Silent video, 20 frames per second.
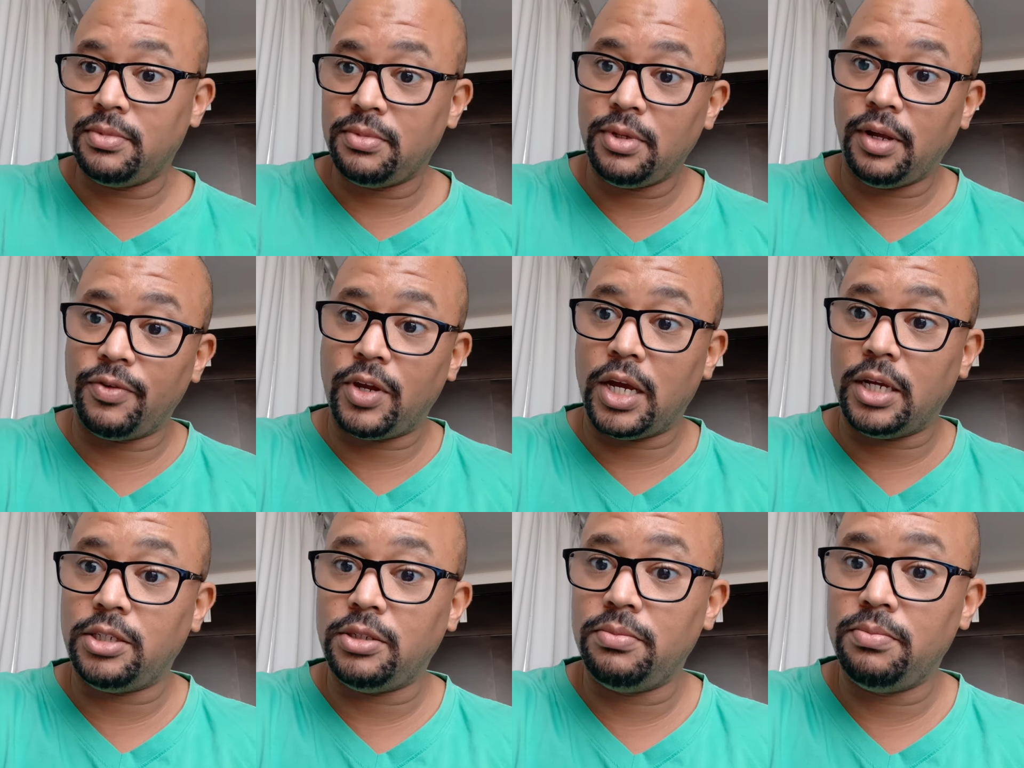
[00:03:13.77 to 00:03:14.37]
Love
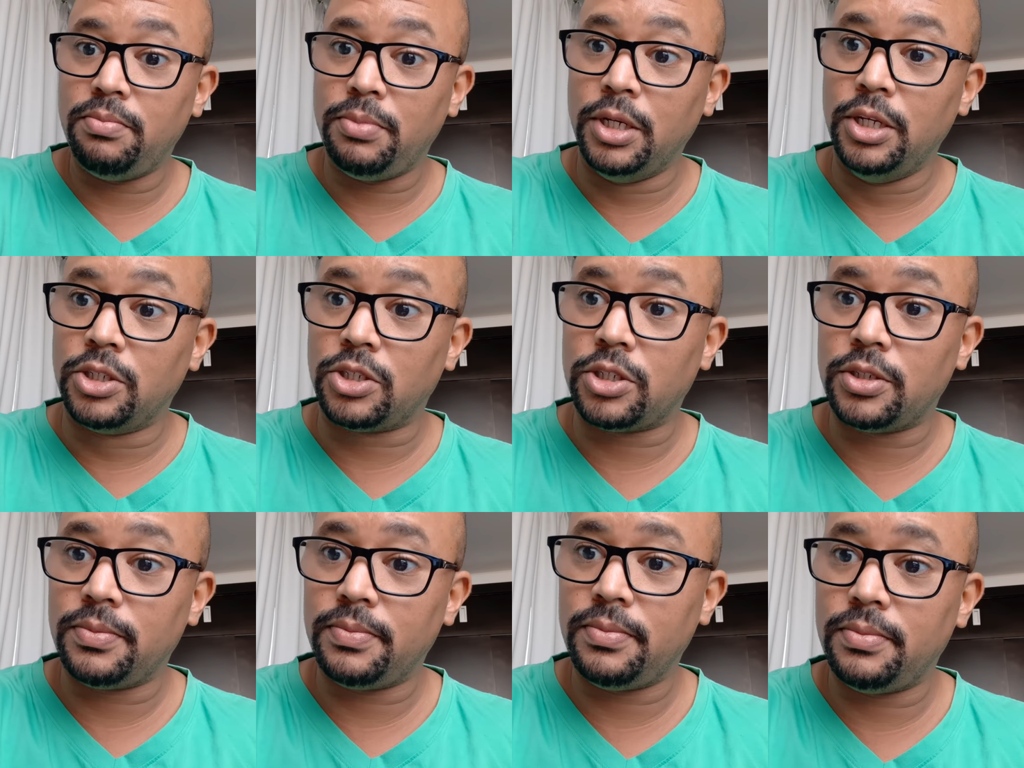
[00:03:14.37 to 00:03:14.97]
you guys.
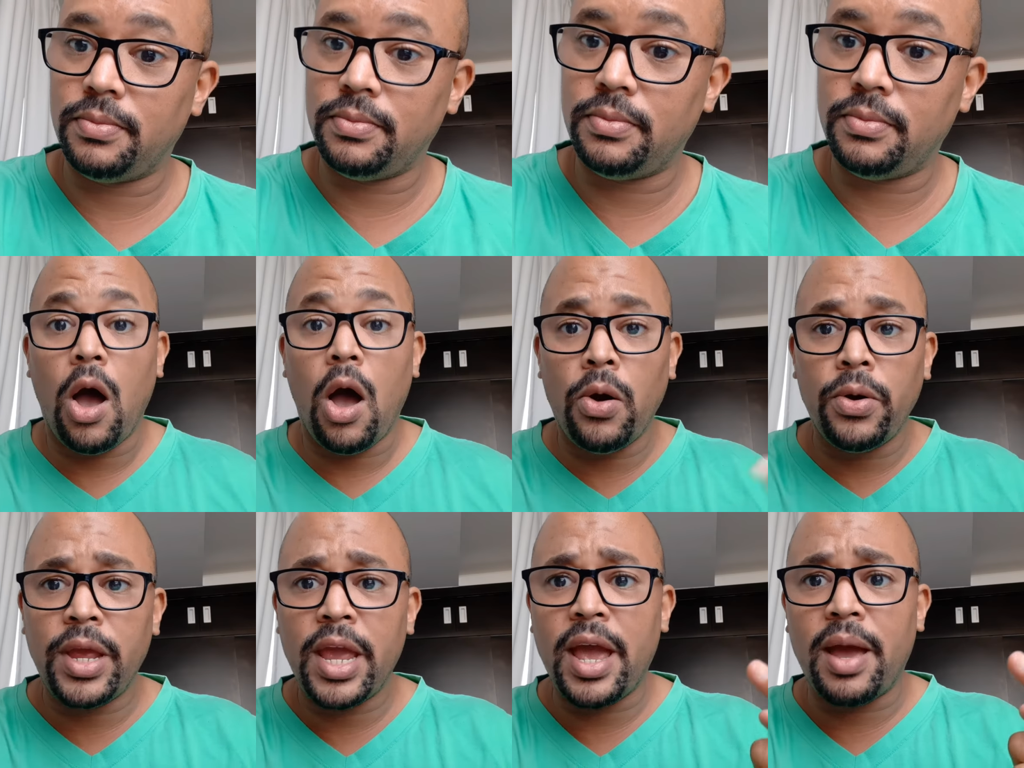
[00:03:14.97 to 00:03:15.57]
Peace.
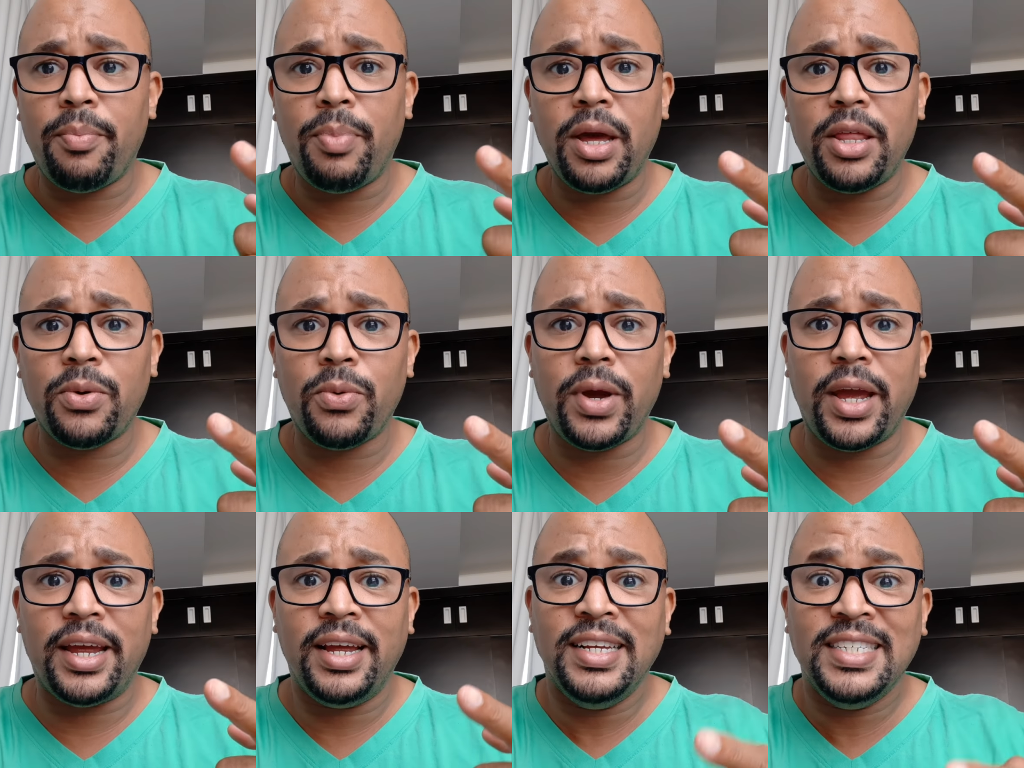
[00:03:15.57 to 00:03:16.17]
Oh, yeah, by the
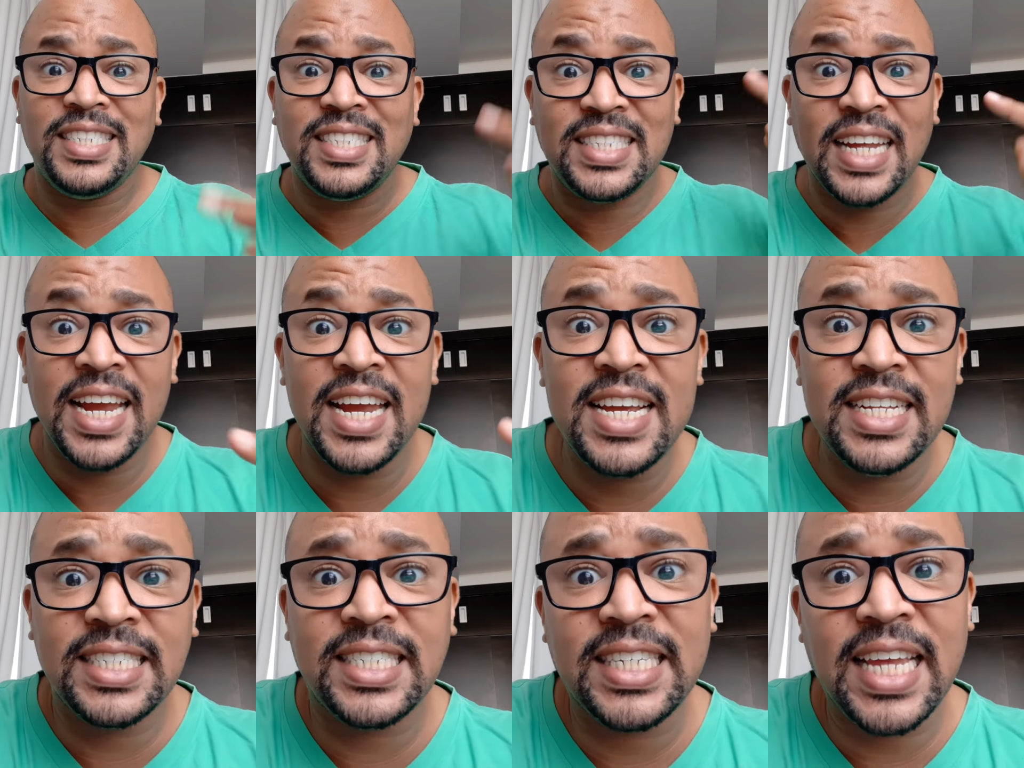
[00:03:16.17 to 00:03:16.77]
way,
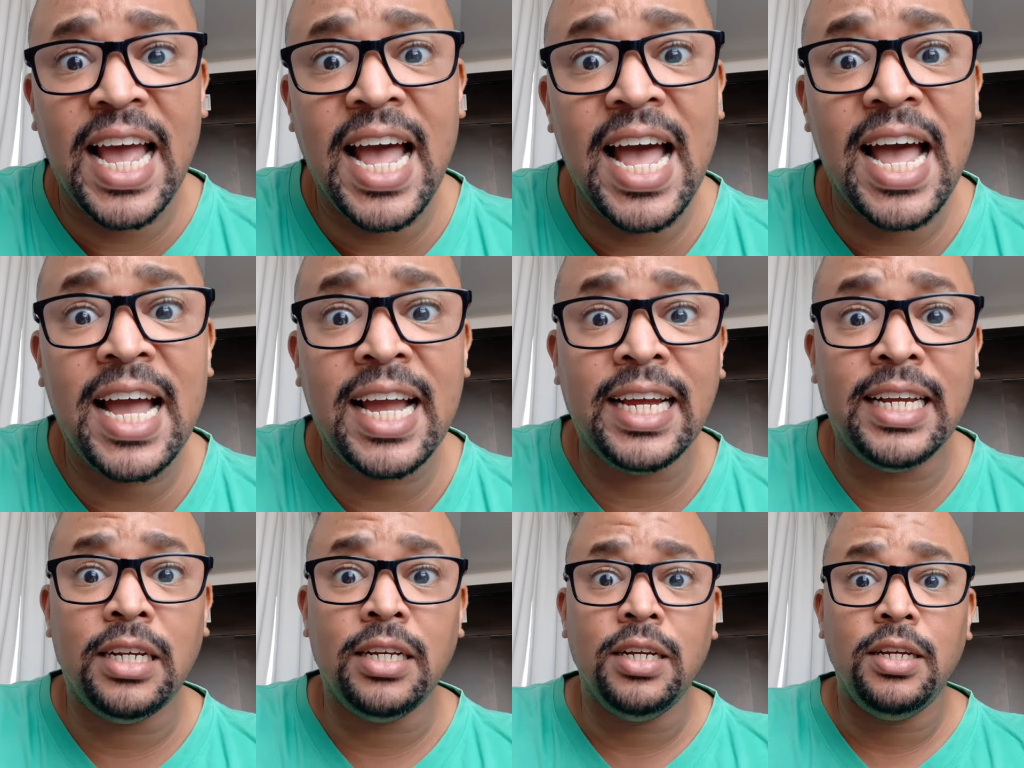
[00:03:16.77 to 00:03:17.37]
stay
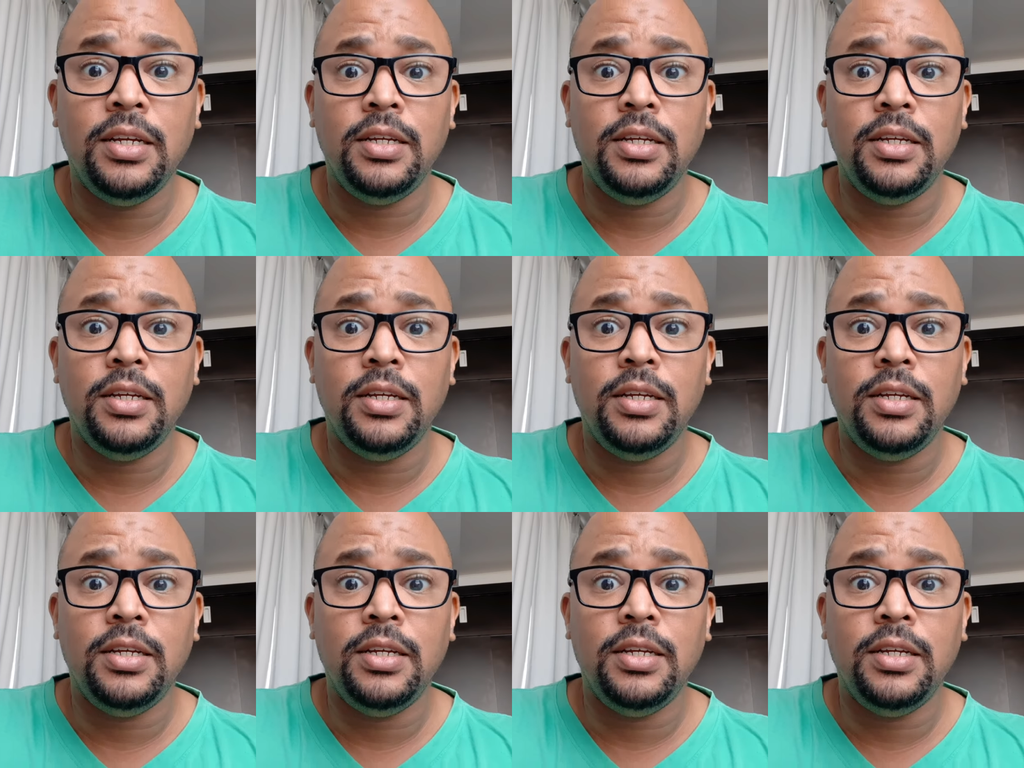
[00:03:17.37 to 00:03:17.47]
inside.